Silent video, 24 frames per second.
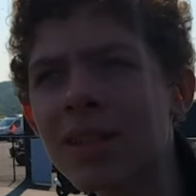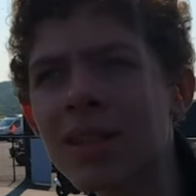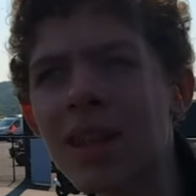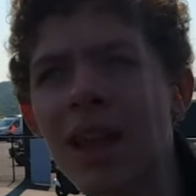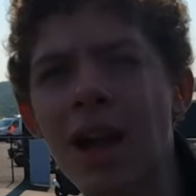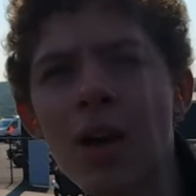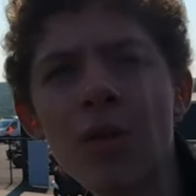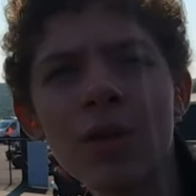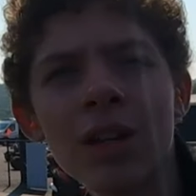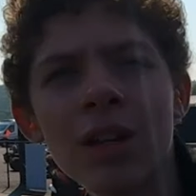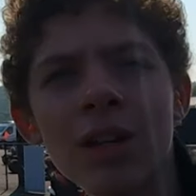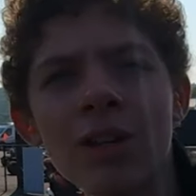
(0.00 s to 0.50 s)

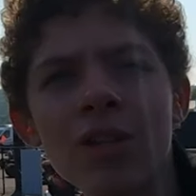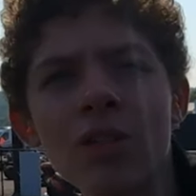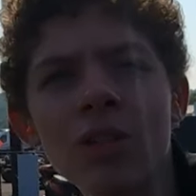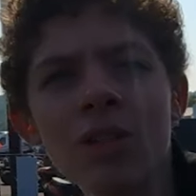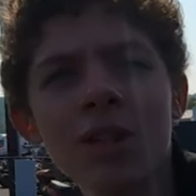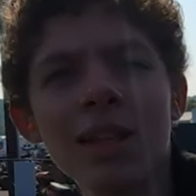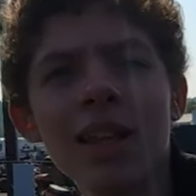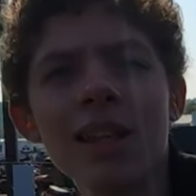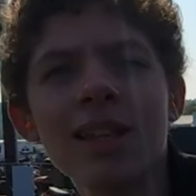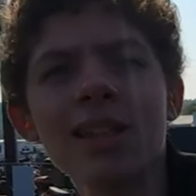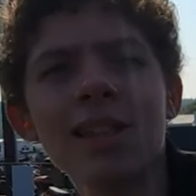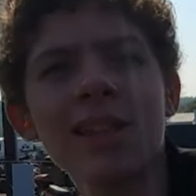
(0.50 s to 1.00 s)
see how we can
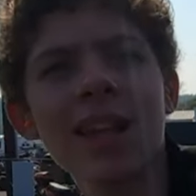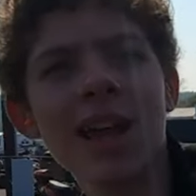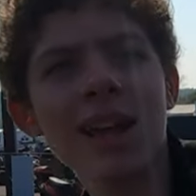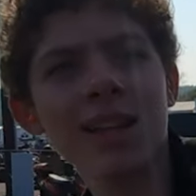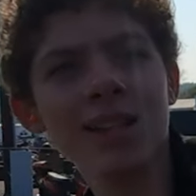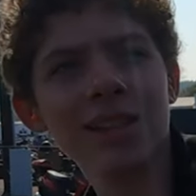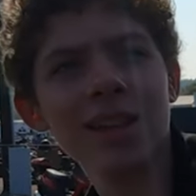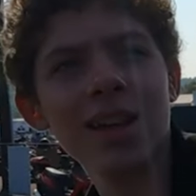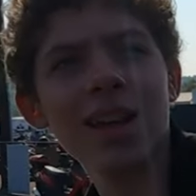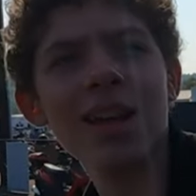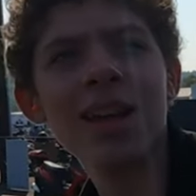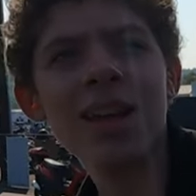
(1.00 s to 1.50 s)
do it against
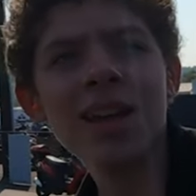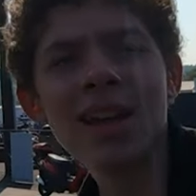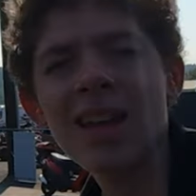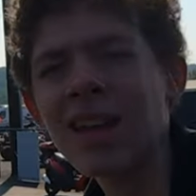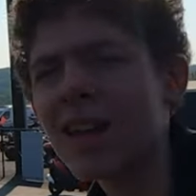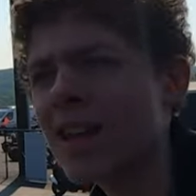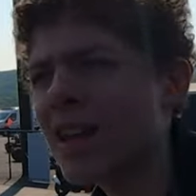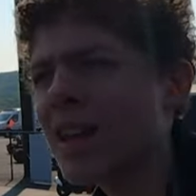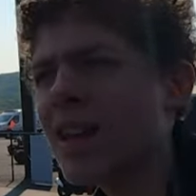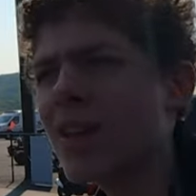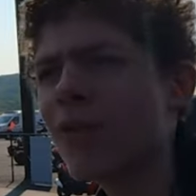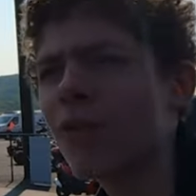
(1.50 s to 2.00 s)

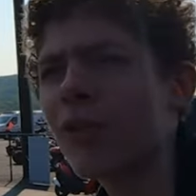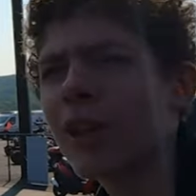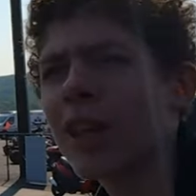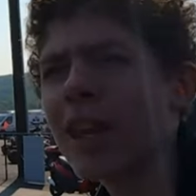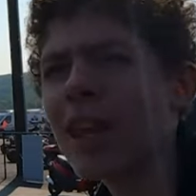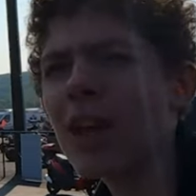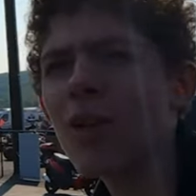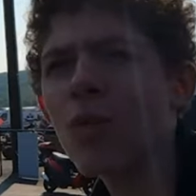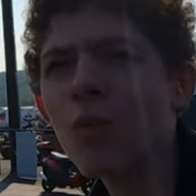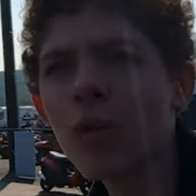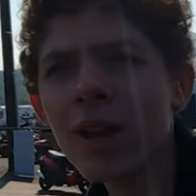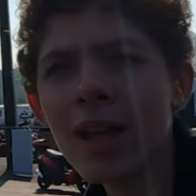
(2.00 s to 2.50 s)
Tasca. If we
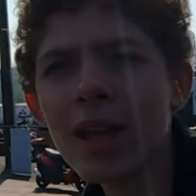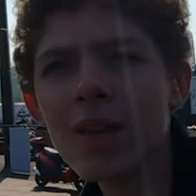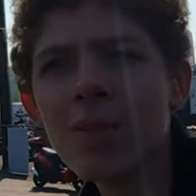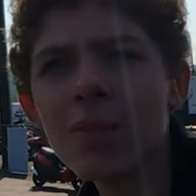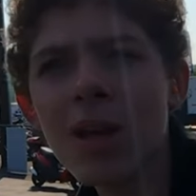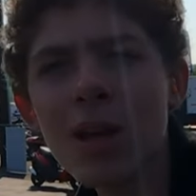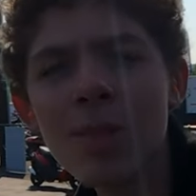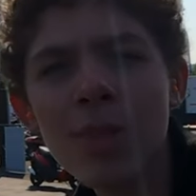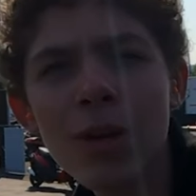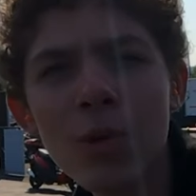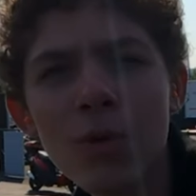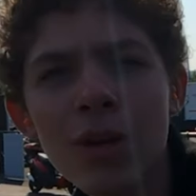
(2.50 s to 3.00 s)
can't
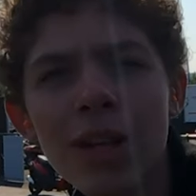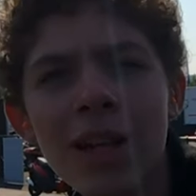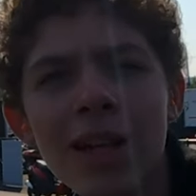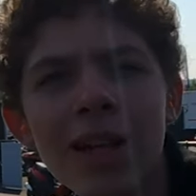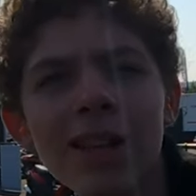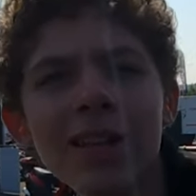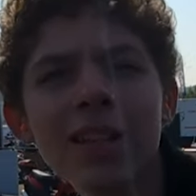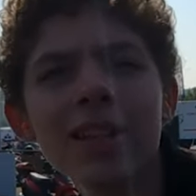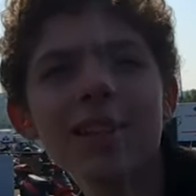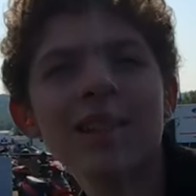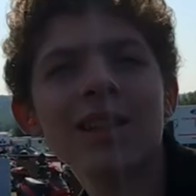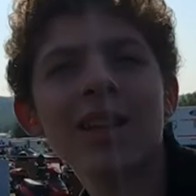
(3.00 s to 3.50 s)
win, maybe we
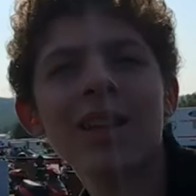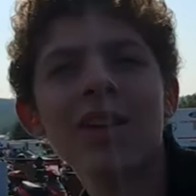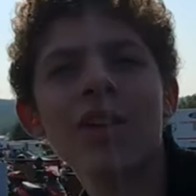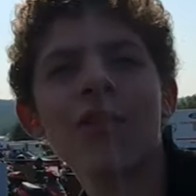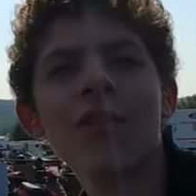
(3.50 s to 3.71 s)
can at least